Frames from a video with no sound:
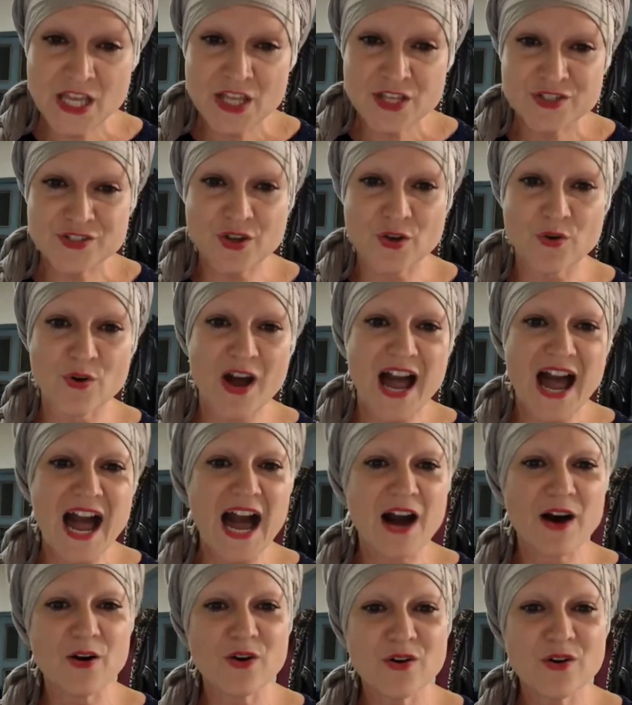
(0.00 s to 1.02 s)
So
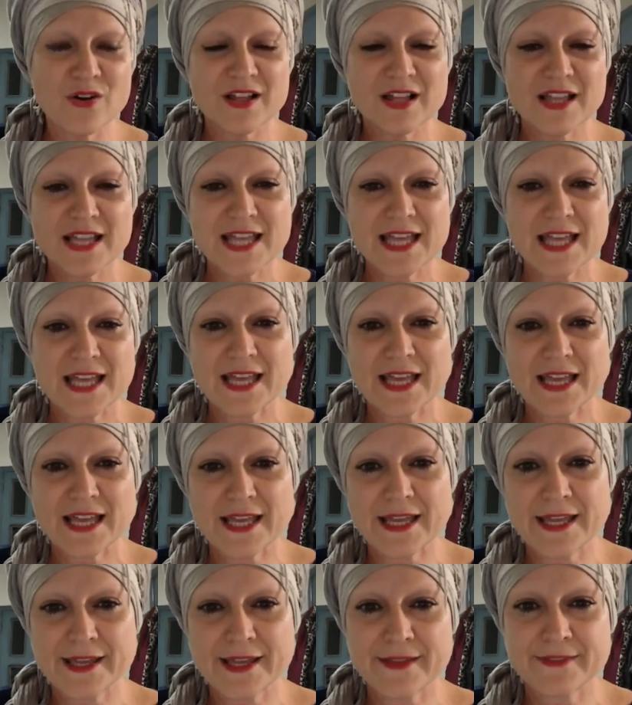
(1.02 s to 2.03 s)
how
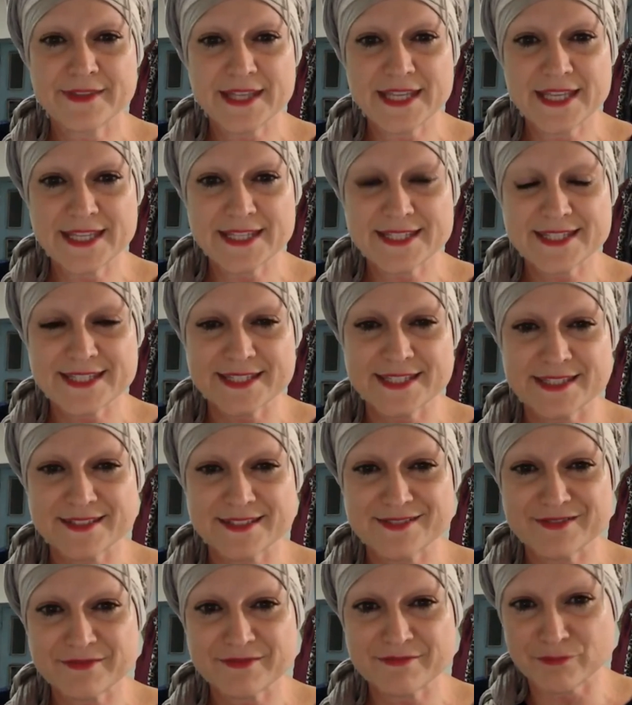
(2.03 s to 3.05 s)
this
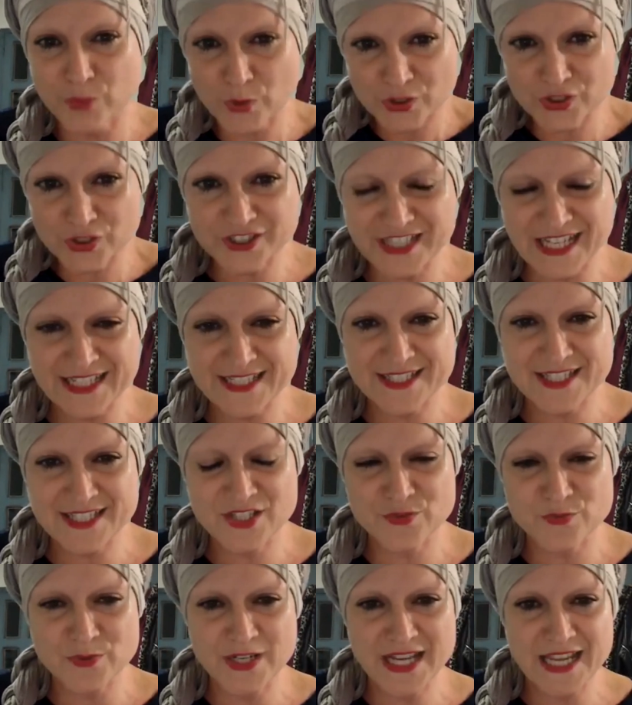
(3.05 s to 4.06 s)
Butoh dance
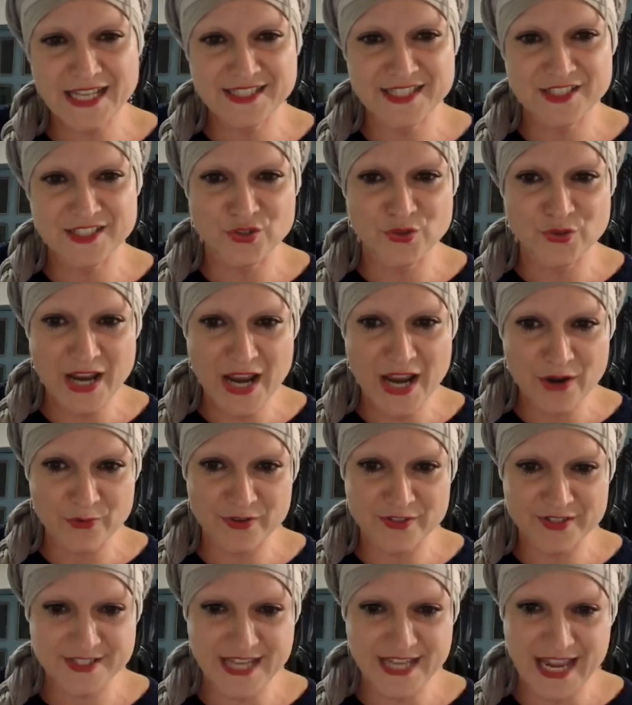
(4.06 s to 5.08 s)
is related to
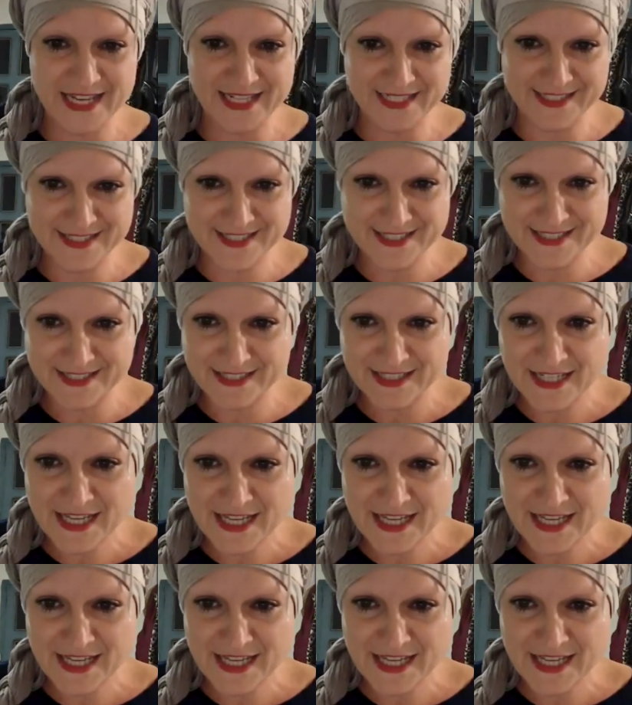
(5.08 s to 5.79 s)
neuroscience?